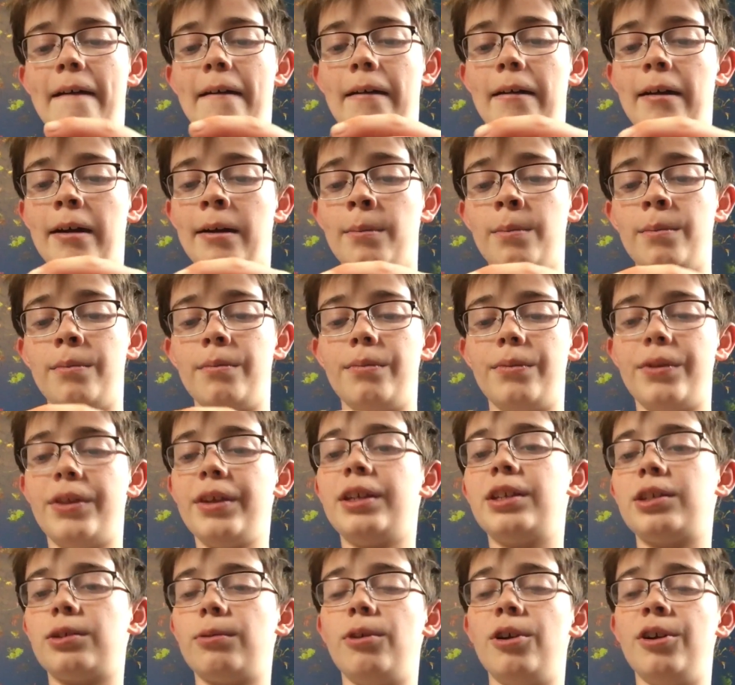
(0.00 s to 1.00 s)

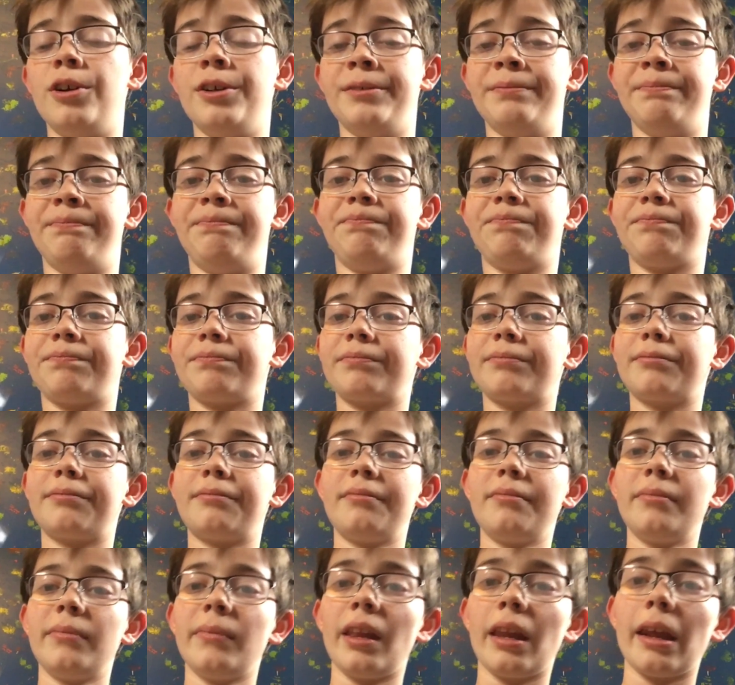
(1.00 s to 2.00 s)
This one,
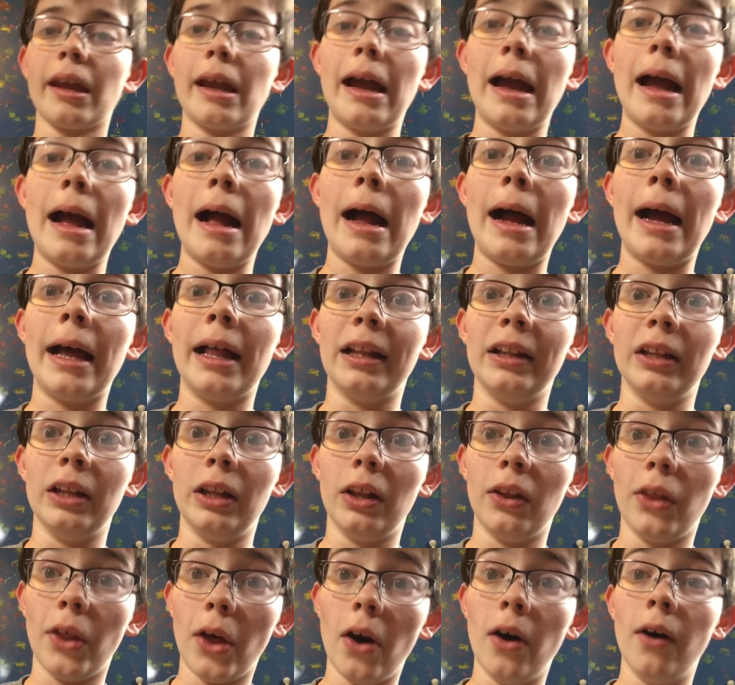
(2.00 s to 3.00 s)
I
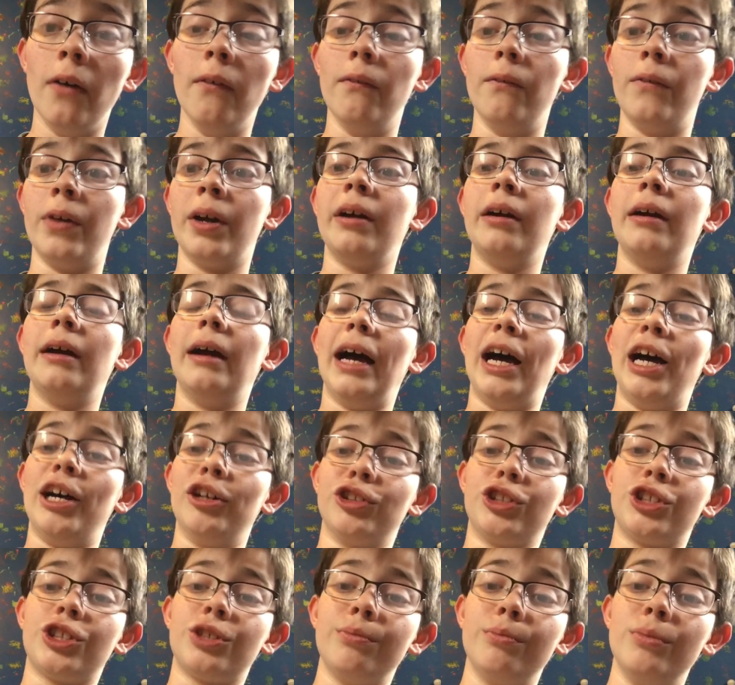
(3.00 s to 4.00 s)
love
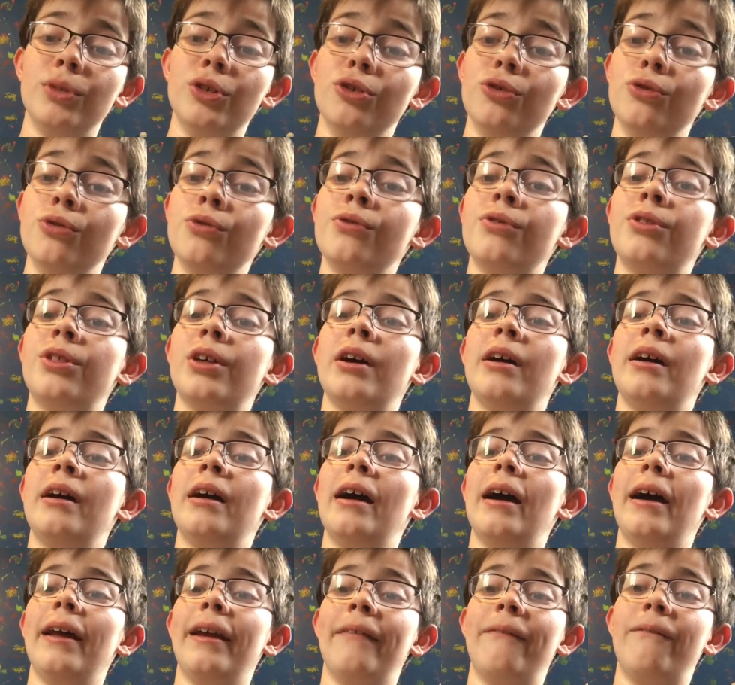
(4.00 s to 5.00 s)
how smooth
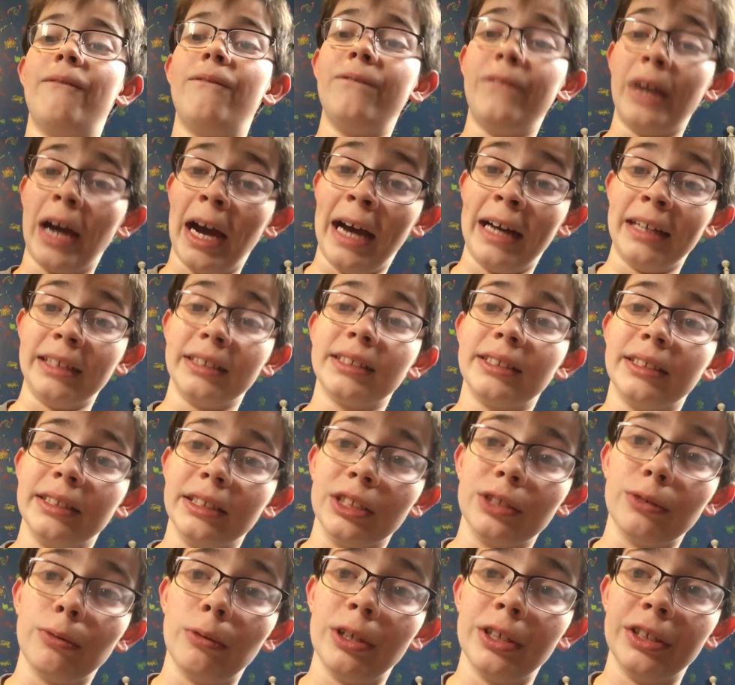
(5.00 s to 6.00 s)
and fast
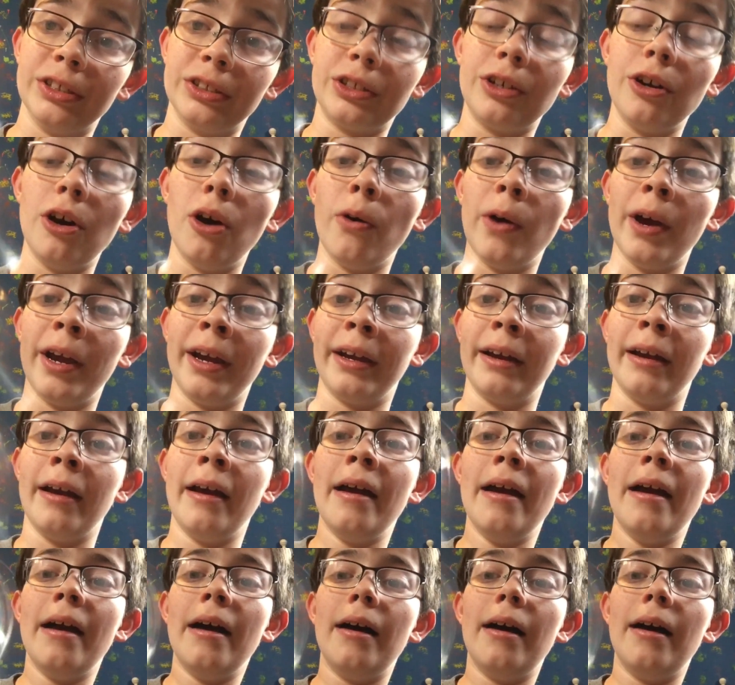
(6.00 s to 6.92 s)
this one is going.